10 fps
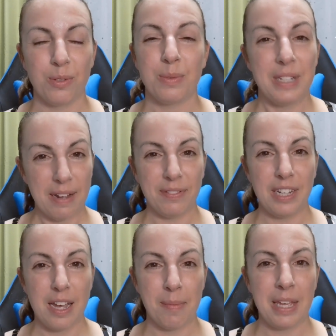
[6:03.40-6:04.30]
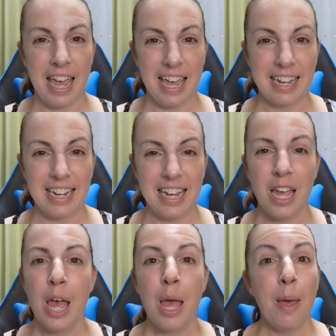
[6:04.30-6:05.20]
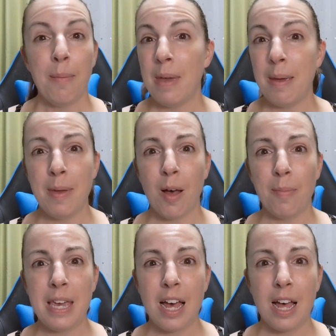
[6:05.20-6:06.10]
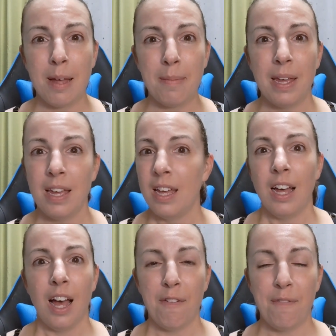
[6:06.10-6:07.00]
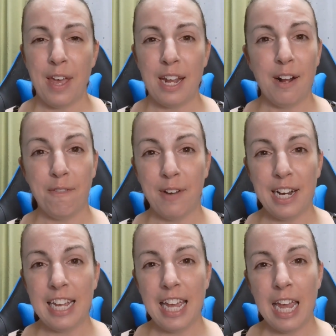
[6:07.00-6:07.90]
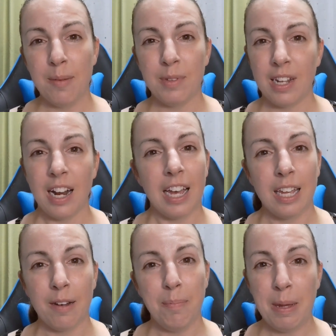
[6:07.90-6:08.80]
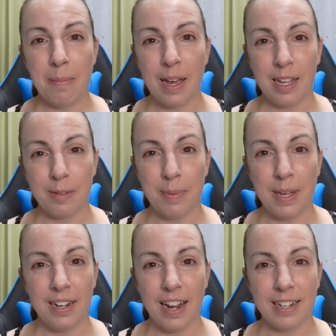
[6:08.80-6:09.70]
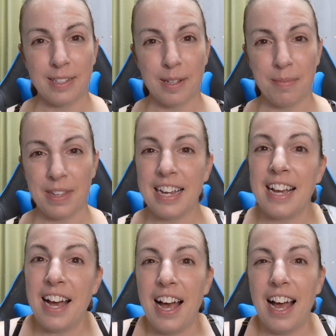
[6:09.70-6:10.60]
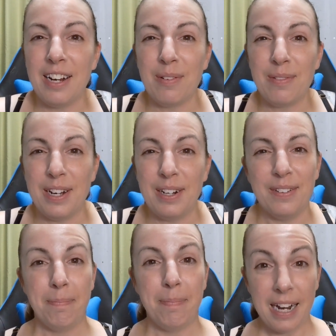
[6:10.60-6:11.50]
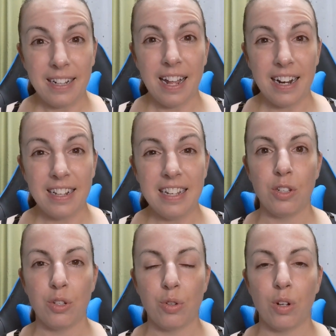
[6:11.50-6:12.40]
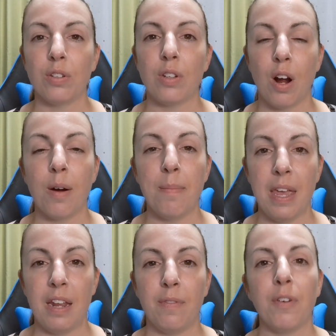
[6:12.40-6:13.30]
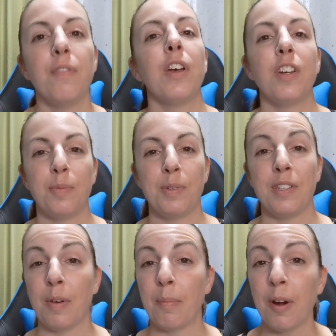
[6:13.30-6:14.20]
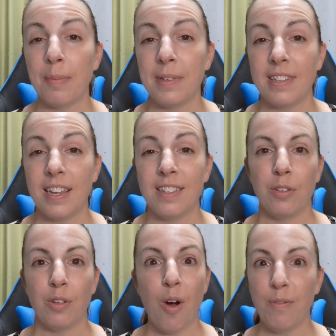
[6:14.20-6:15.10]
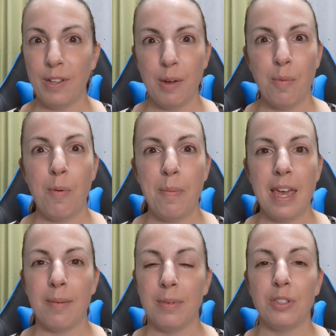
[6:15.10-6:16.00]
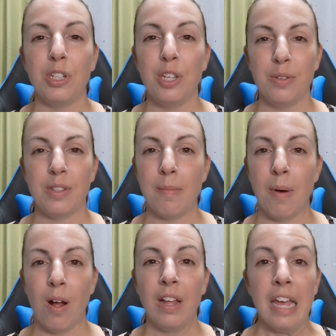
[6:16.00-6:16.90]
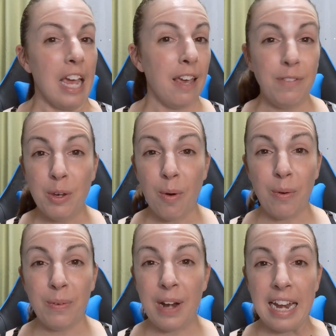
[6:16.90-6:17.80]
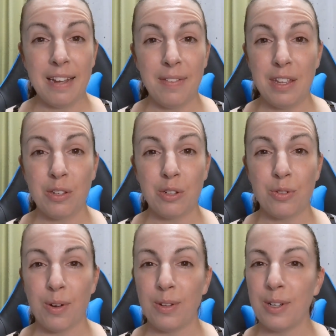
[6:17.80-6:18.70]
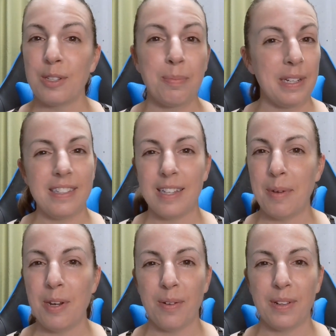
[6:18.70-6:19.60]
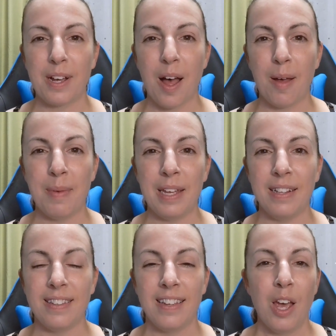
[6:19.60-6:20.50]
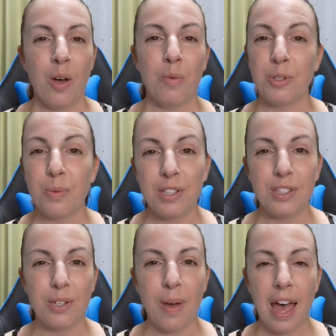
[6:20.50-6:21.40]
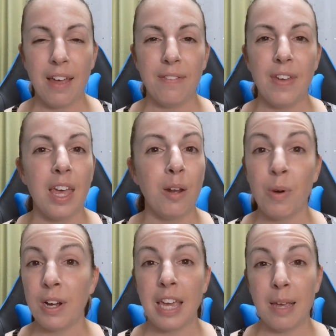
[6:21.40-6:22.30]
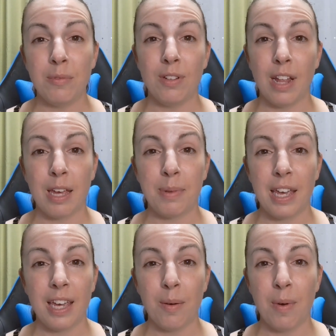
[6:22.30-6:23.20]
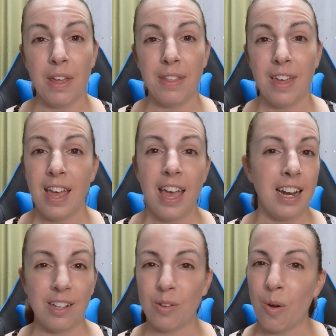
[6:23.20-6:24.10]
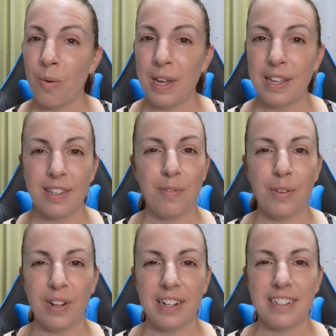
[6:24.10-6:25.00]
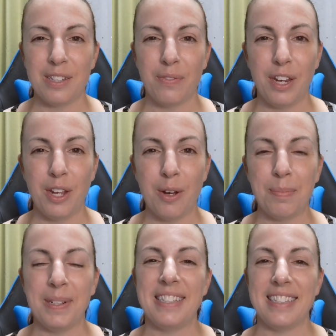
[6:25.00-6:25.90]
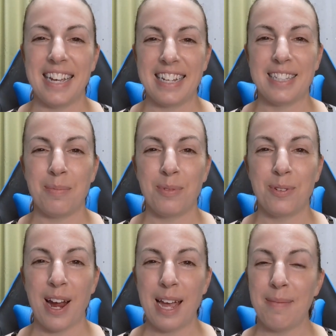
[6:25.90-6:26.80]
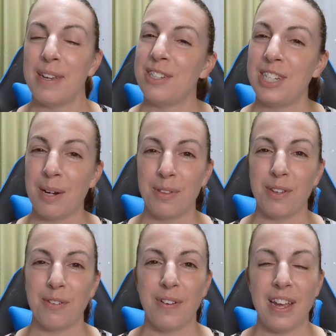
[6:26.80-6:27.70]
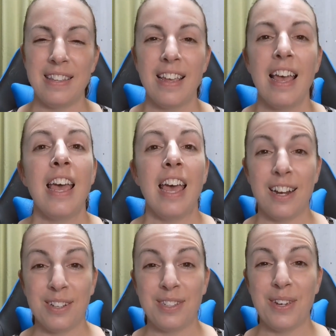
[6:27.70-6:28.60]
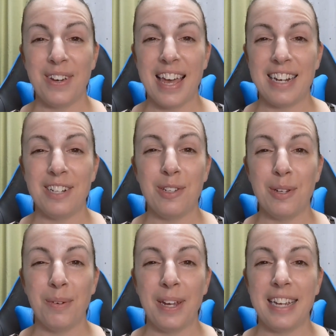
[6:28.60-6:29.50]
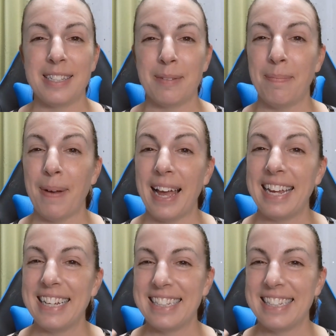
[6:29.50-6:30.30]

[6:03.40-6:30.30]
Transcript: will definitely come in handy. Maybe I'll become a fan of fighting games and I can beat my husband at something. I don't know, but a lot of these controllers are made for very specific purposes, so hopefully we'll be able to use them all. If you own any of these controllers, please let me know in the comments which ones you have and what games you like playing it with. And as always, if you like this video, please like and subscribe and share with your friends, and I'll see you again in 2 weeks. Bye!